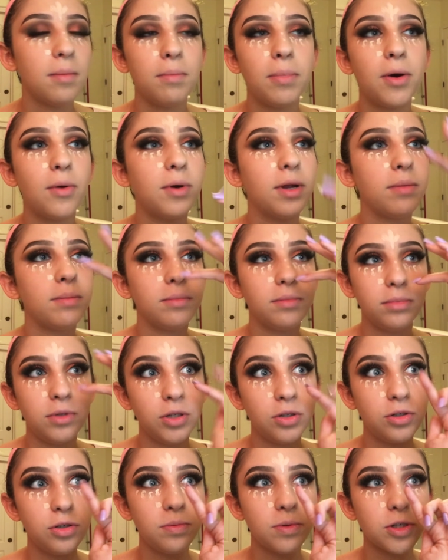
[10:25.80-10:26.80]
But when
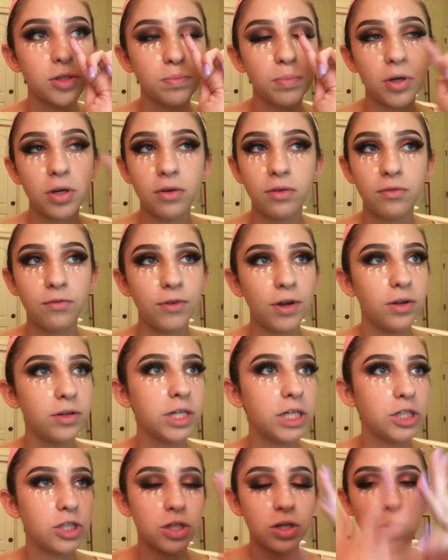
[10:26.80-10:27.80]
YouTubers put
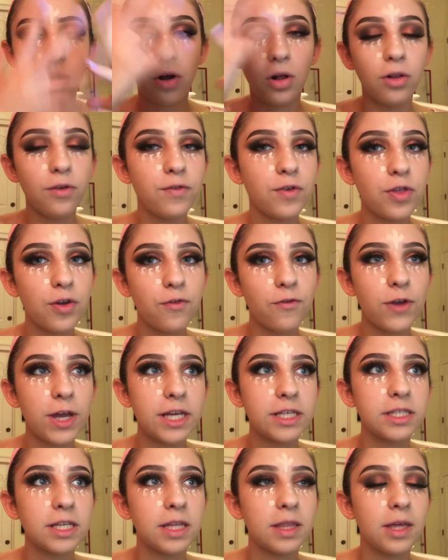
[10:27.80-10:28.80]
foundation all over their
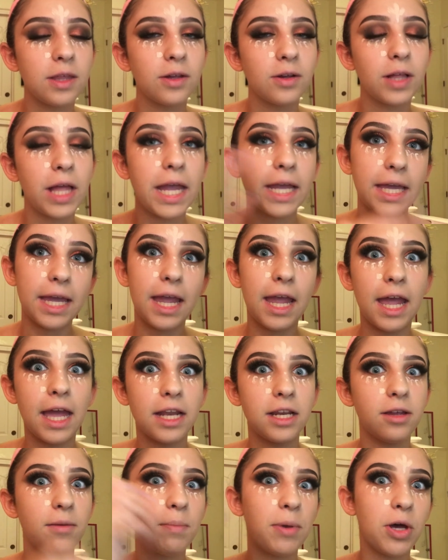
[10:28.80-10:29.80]
face and then they're like,
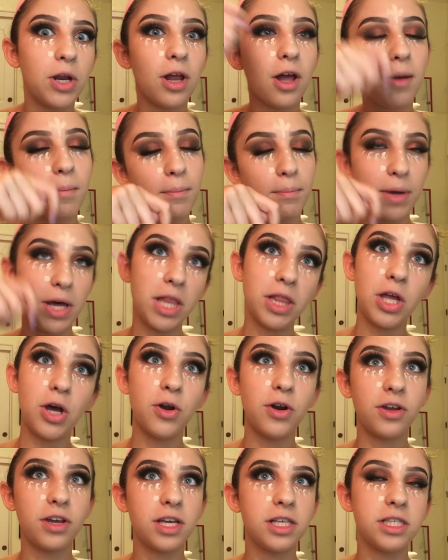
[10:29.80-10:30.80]
and to put a
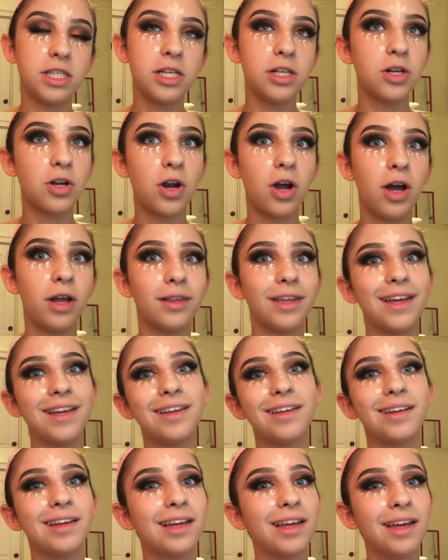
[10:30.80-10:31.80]
buttload of concealer on,
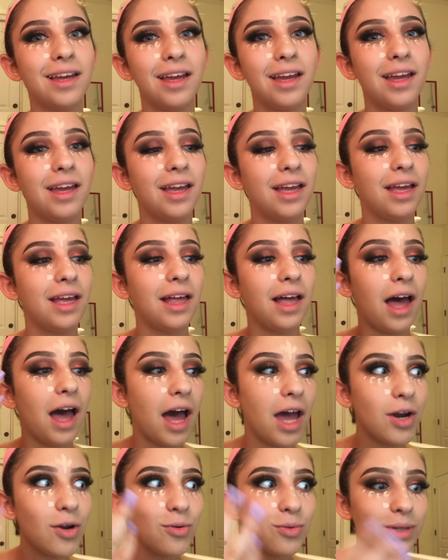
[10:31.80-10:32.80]
like,
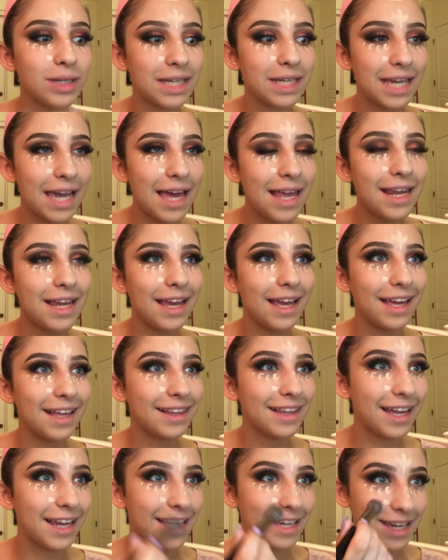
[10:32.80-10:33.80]
I don't get
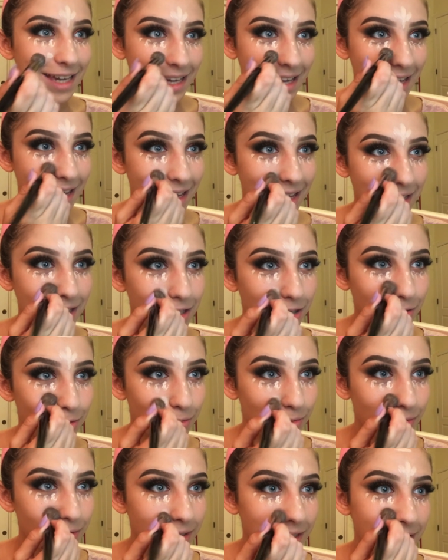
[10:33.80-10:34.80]
it. Like,
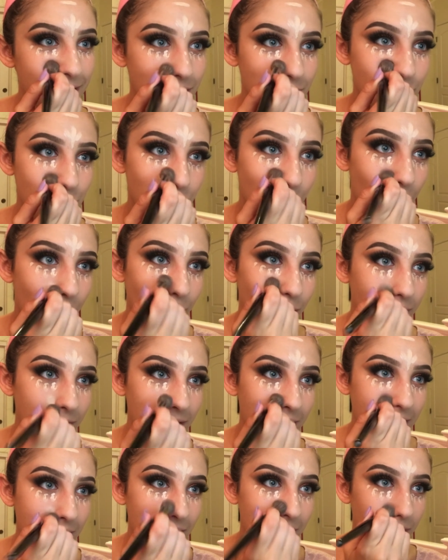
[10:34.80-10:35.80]
you really don't
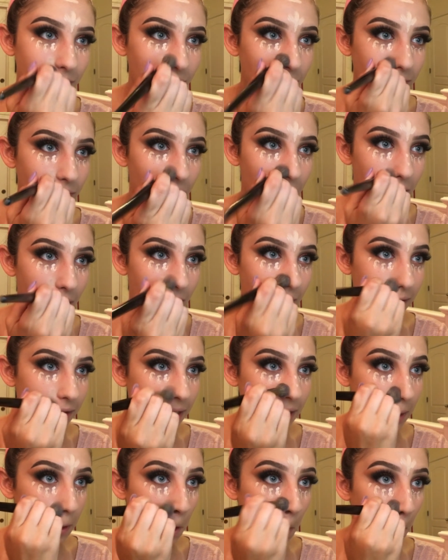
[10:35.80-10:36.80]
need a lot.
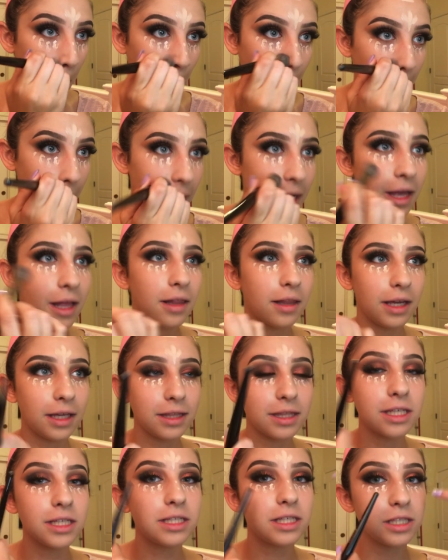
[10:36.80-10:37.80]
Like, Harley,
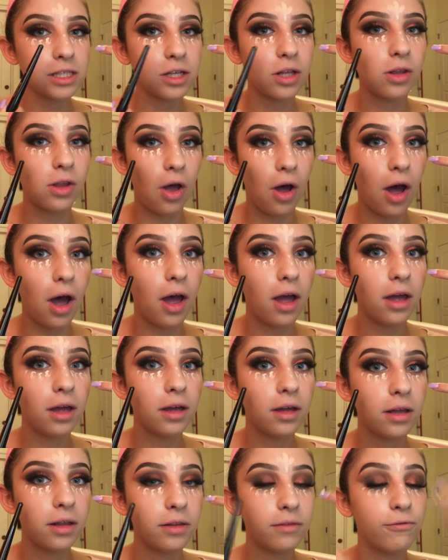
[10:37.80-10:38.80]
like, this is a lot.
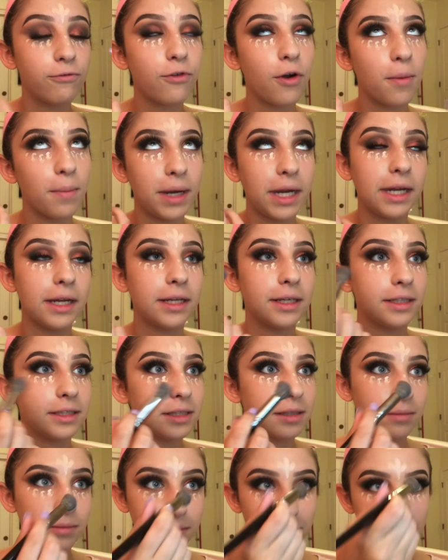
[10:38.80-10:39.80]
For me, it is.